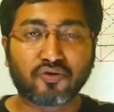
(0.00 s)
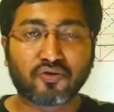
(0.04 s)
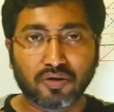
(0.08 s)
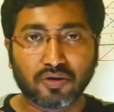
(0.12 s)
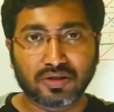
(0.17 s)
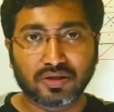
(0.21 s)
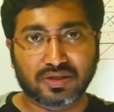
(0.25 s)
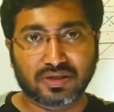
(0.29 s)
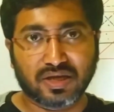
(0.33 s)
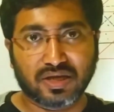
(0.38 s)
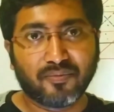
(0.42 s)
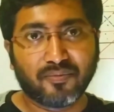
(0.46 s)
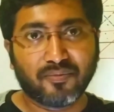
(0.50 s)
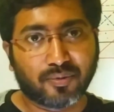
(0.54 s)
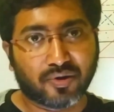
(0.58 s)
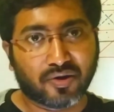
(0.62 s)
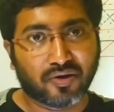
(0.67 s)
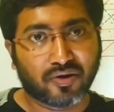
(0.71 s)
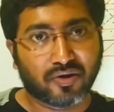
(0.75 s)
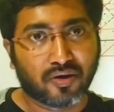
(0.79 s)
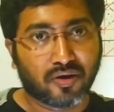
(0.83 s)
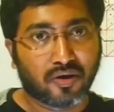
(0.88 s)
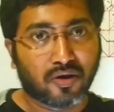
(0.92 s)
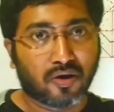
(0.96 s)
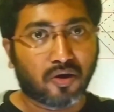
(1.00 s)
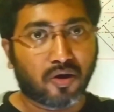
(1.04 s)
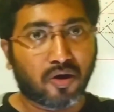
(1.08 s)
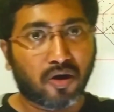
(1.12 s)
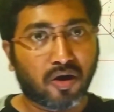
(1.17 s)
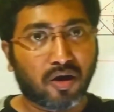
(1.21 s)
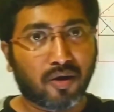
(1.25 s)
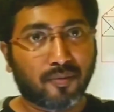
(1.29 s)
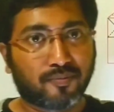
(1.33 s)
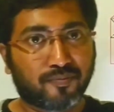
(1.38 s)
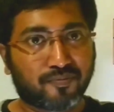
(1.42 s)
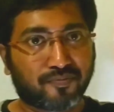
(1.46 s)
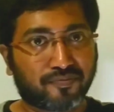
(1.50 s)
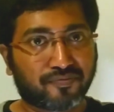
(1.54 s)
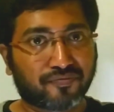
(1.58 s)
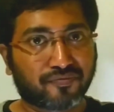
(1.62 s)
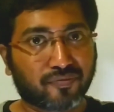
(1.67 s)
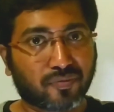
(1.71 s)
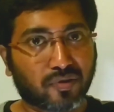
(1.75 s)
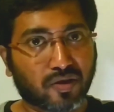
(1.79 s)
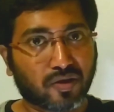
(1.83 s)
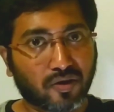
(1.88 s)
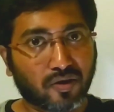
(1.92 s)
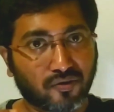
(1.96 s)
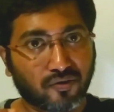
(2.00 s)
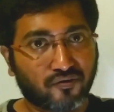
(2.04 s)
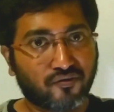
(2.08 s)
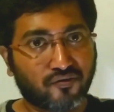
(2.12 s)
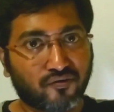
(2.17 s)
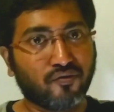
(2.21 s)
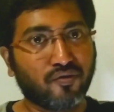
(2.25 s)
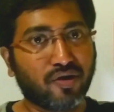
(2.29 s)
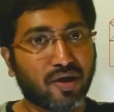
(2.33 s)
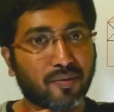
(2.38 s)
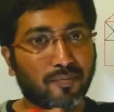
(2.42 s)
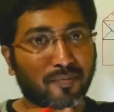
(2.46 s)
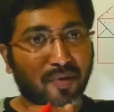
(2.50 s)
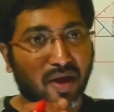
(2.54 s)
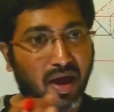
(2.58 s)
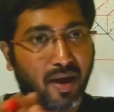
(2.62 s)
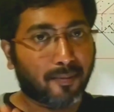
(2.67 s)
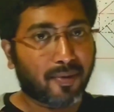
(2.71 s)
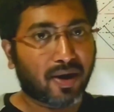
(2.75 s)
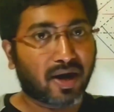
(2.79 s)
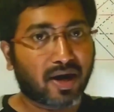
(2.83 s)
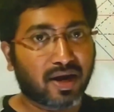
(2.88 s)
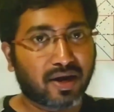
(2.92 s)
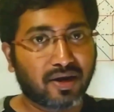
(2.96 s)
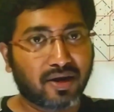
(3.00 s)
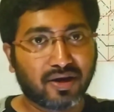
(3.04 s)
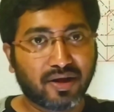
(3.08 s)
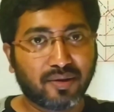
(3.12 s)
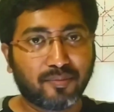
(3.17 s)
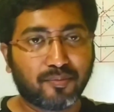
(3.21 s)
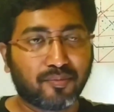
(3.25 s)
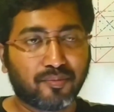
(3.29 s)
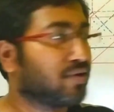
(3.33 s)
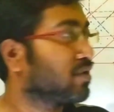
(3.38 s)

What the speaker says: concept of true dip, apparent dip.